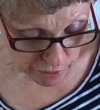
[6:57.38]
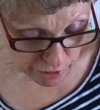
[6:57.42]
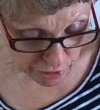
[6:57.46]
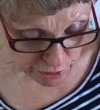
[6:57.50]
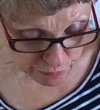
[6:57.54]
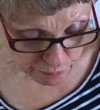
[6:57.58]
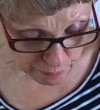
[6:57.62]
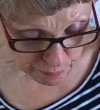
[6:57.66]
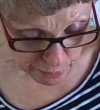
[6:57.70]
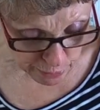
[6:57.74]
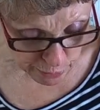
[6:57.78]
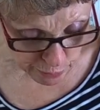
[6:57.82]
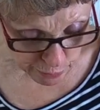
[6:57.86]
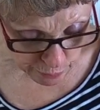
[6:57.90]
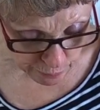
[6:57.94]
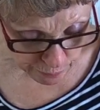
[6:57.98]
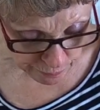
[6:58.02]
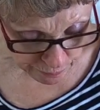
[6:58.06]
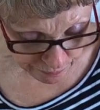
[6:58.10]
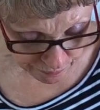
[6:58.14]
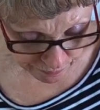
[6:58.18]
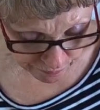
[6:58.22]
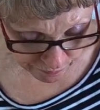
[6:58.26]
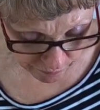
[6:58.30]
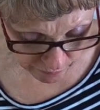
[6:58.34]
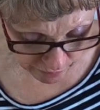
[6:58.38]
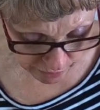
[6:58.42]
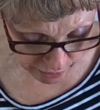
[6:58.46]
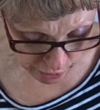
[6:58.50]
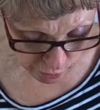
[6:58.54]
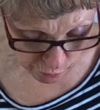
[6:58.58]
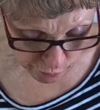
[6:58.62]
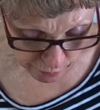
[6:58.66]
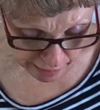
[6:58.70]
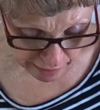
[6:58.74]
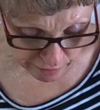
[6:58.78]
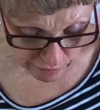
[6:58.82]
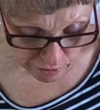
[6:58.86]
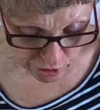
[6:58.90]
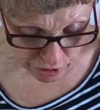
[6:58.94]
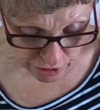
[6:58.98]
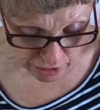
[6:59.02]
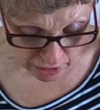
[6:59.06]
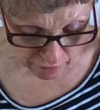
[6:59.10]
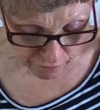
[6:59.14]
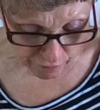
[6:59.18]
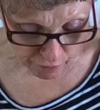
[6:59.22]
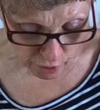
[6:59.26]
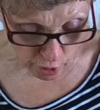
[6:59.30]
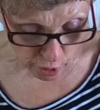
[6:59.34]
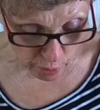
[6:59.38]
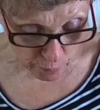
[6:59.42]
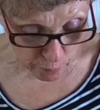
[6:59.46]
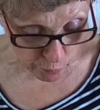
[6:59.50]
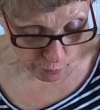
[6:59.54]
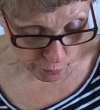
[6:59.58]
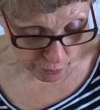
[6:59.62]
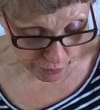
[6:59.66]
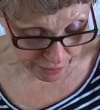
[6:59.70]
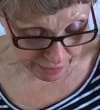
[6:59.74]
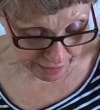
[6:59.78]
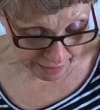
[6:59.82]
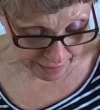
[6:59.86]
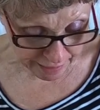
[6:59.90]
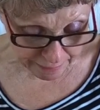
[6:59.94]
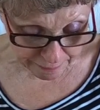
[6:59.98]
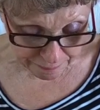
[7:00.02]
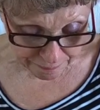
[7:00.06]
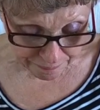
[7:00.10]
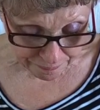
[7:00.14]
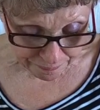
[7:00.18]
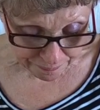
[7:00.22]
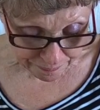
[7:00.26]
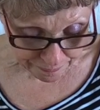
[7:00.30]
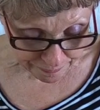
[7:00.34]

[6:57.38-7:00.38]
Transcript: With his spoon, he cracked the shell of the hard-boiled egg